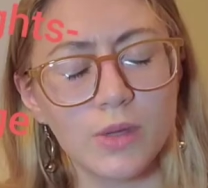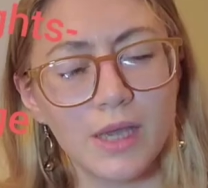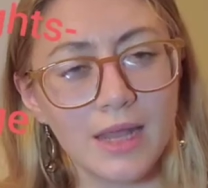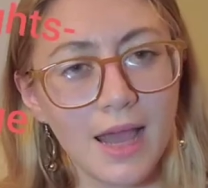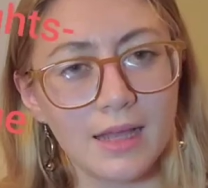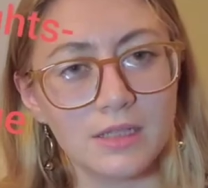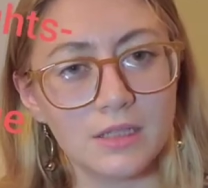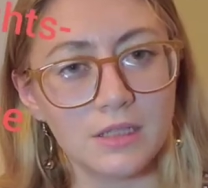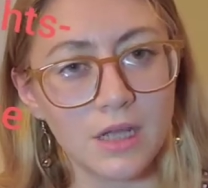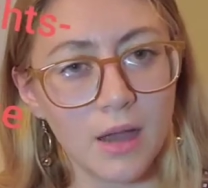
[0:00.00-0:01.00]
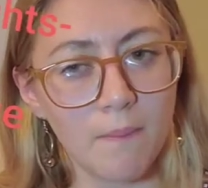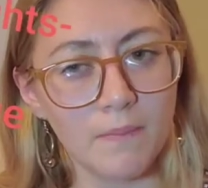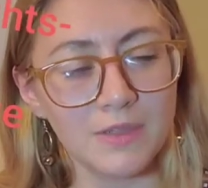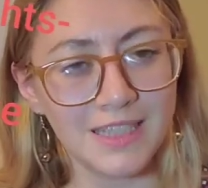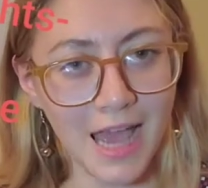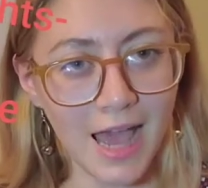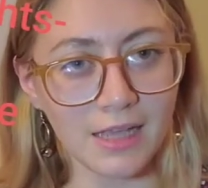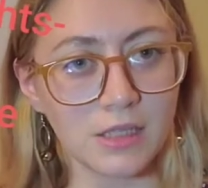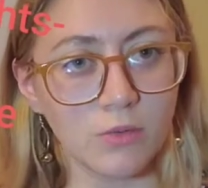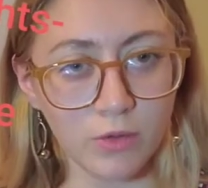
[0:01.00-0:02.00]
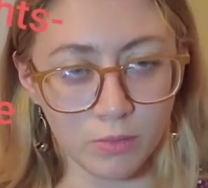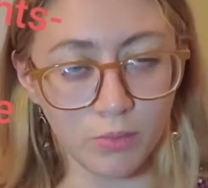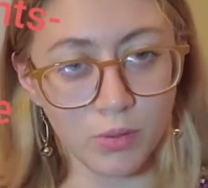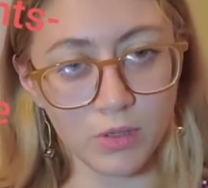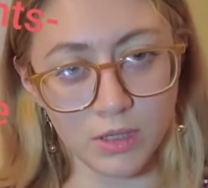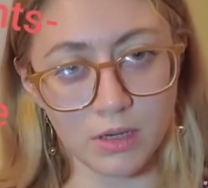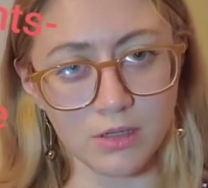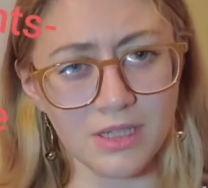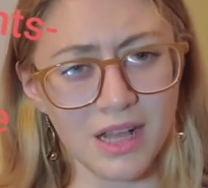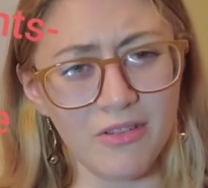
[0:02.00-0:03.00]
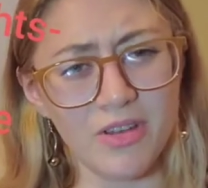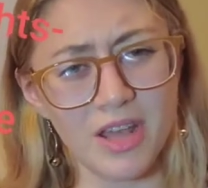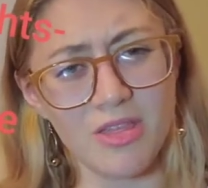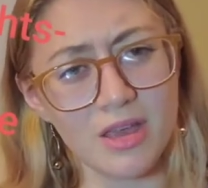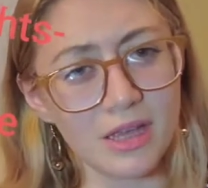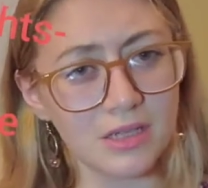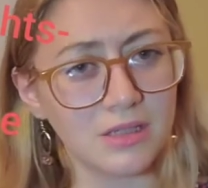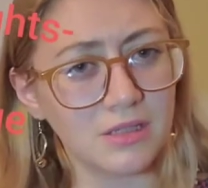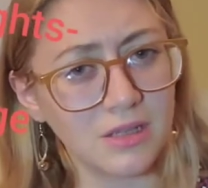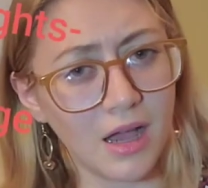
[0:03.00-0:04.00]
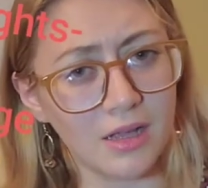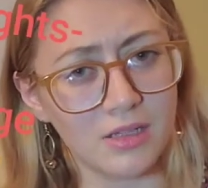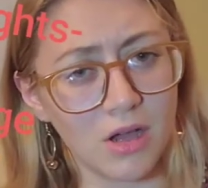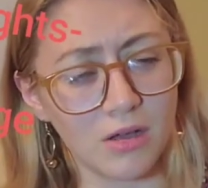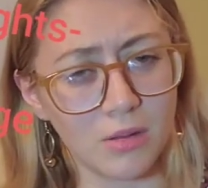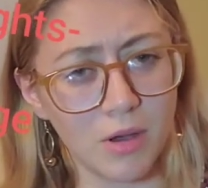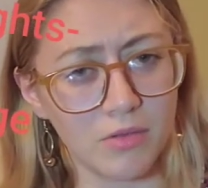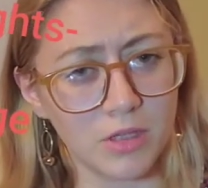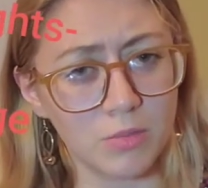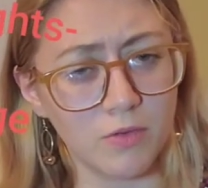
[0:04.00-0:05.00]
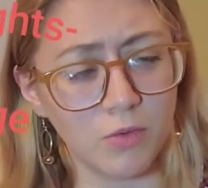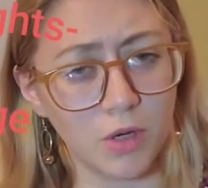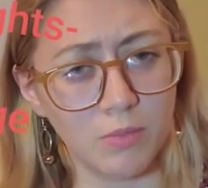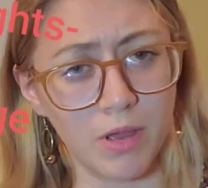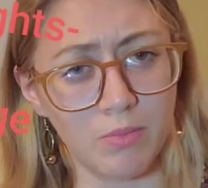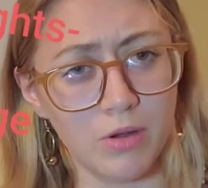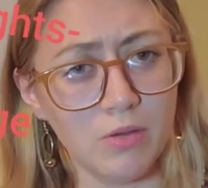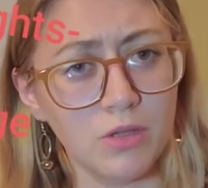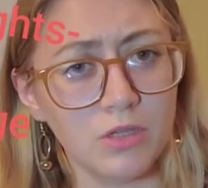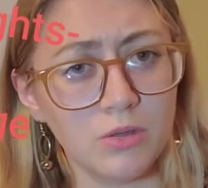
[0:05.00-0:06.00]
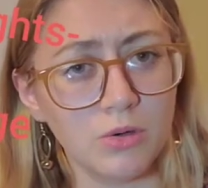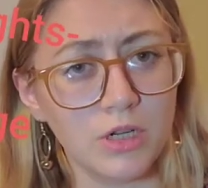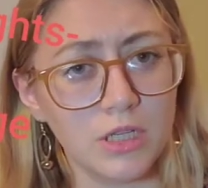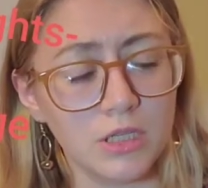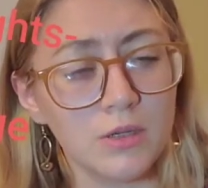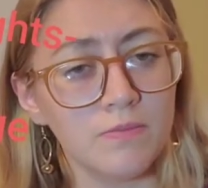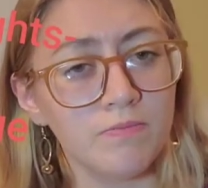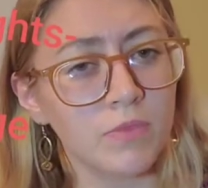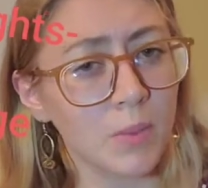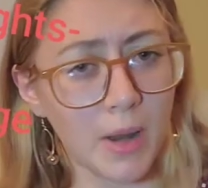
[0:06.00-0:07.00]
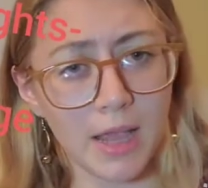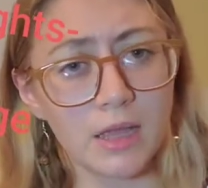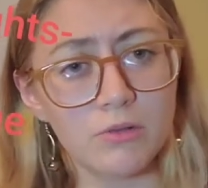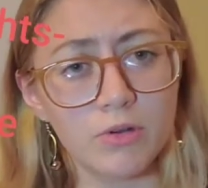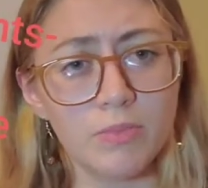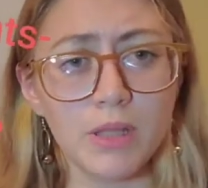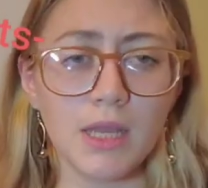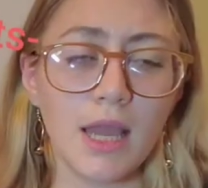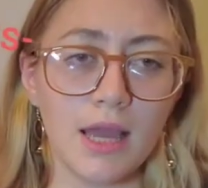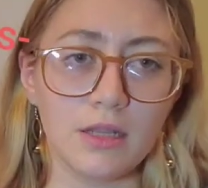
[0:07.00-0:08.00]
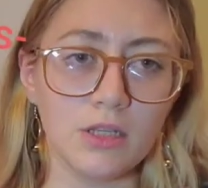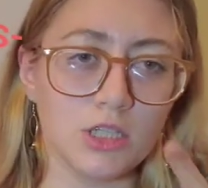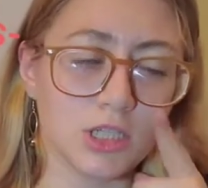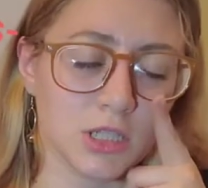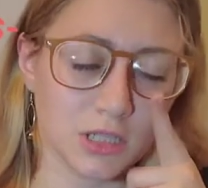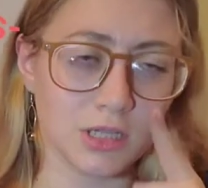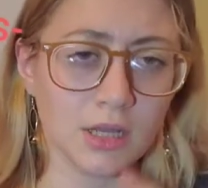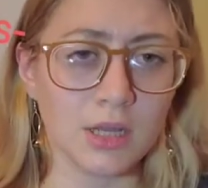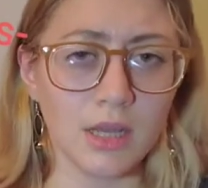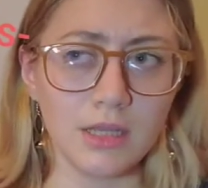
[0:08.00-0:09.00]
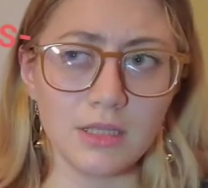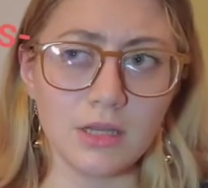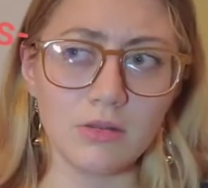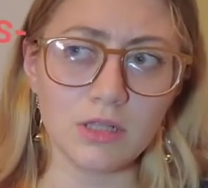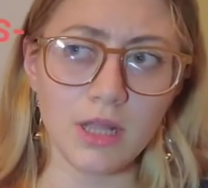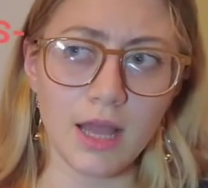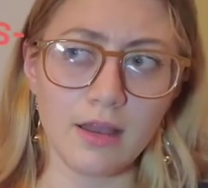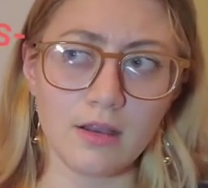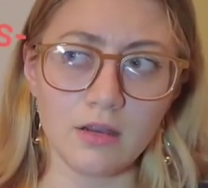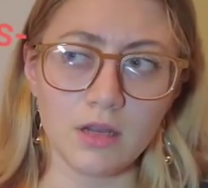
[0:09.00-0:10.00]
we can add some tags that we put in ourselves, and I think I talked about this before in my previous stories, but I can repeat again. It sounds like,